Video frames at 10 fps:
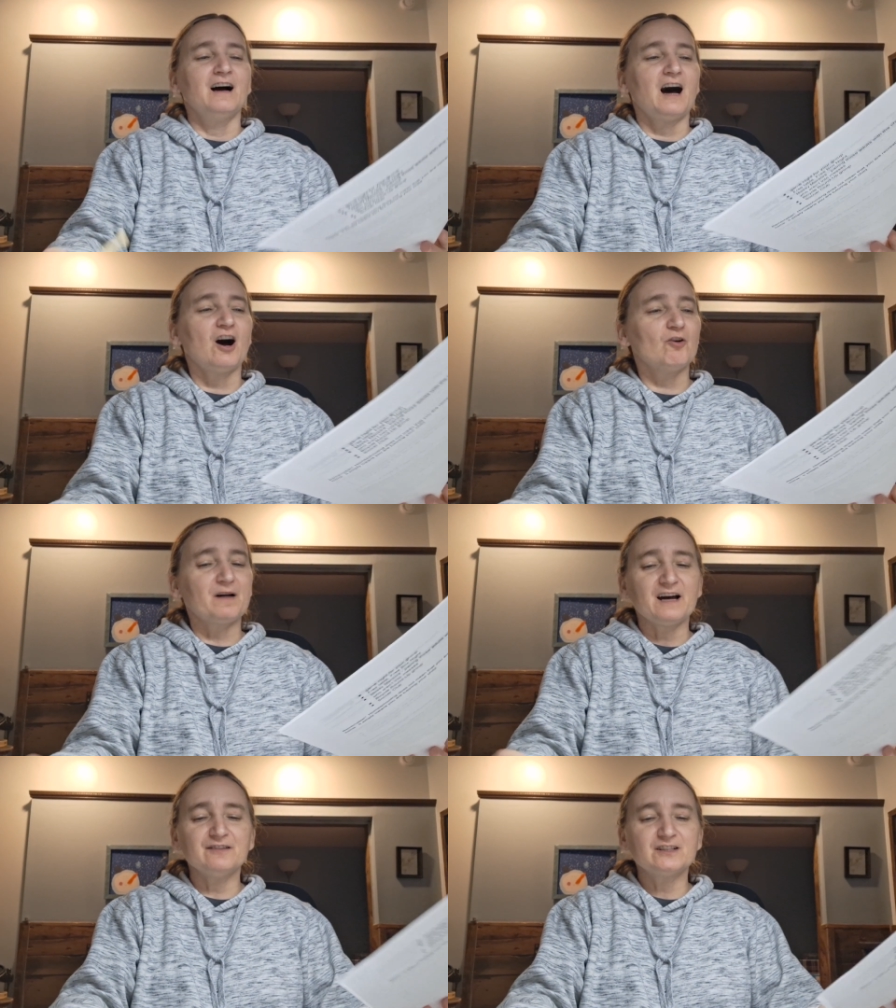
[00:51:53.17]
I hope
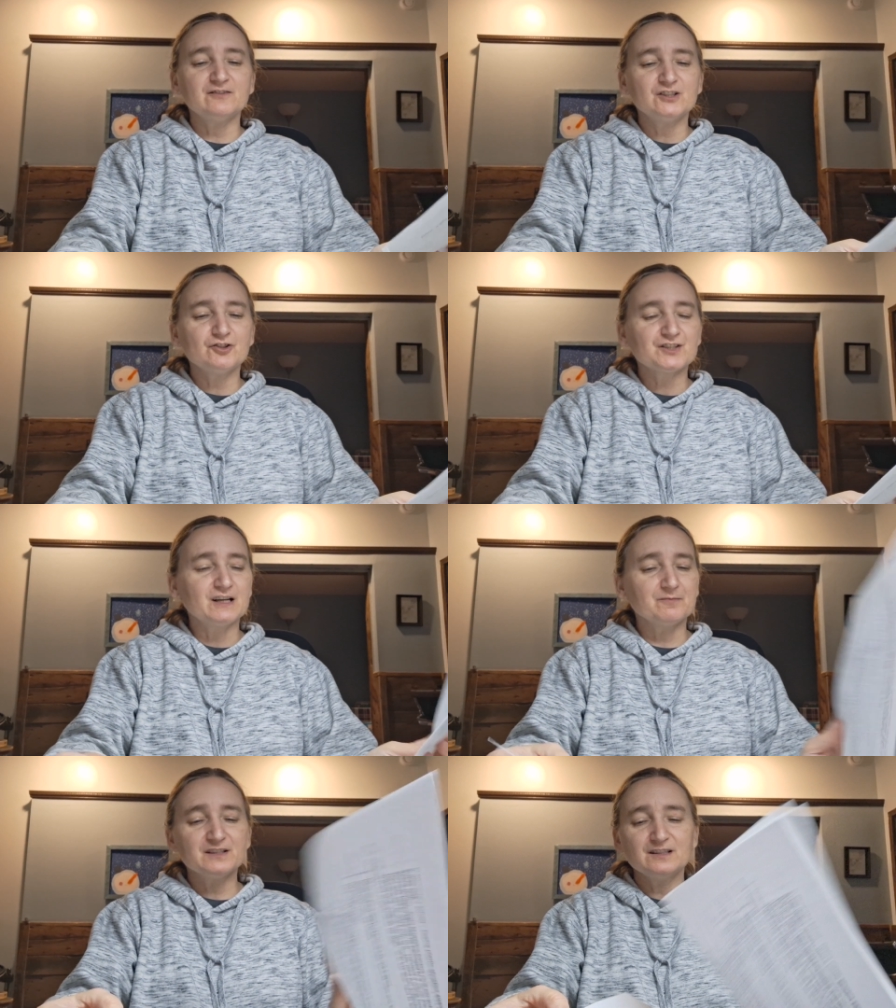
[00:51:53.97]
I have given you
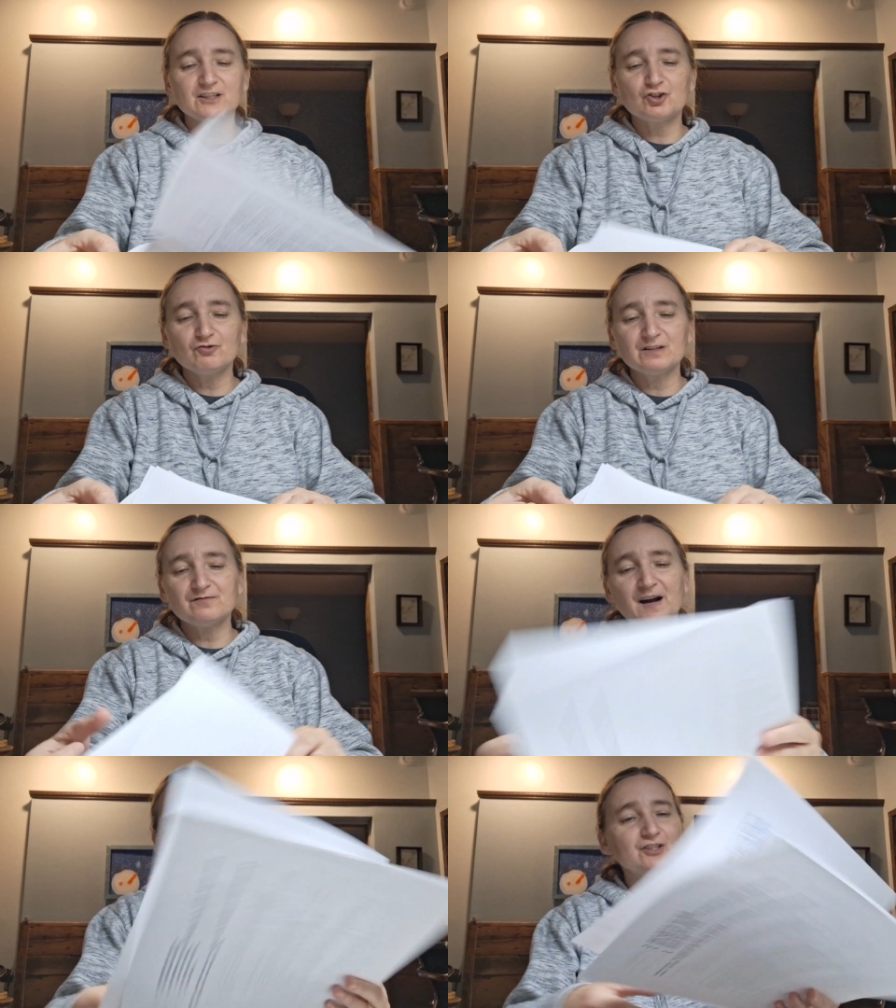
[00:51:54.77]
something that you can
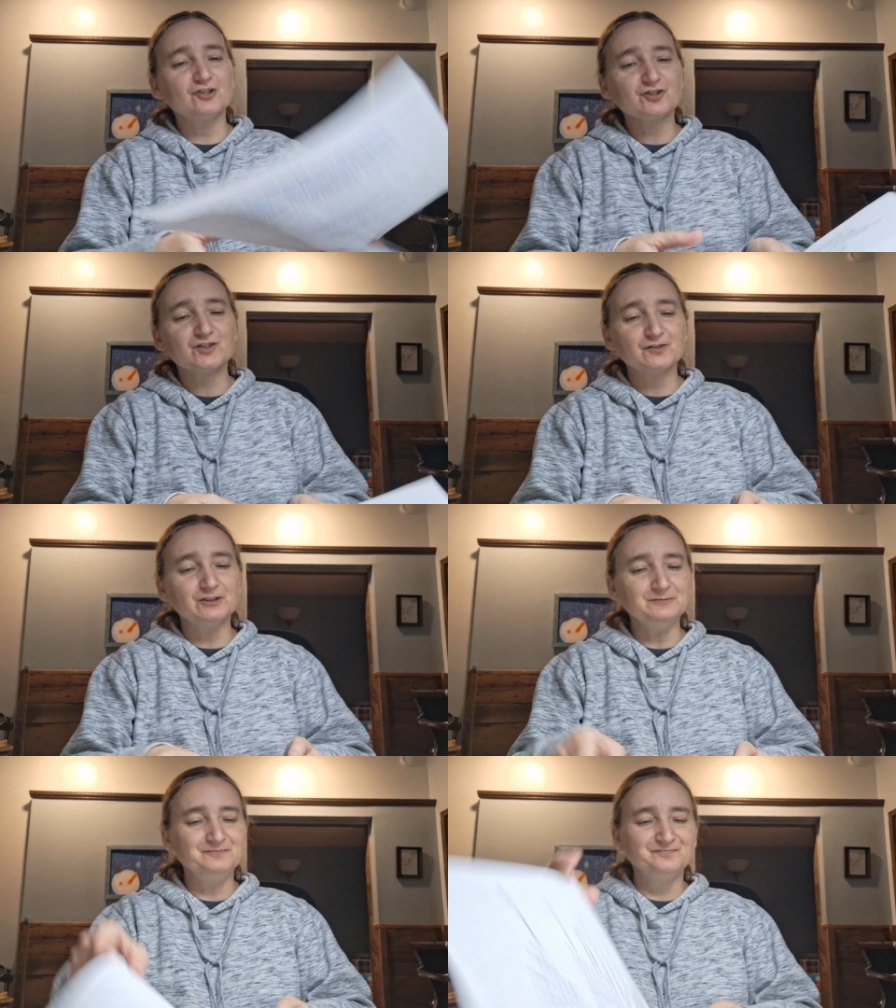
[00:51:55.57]
find useful.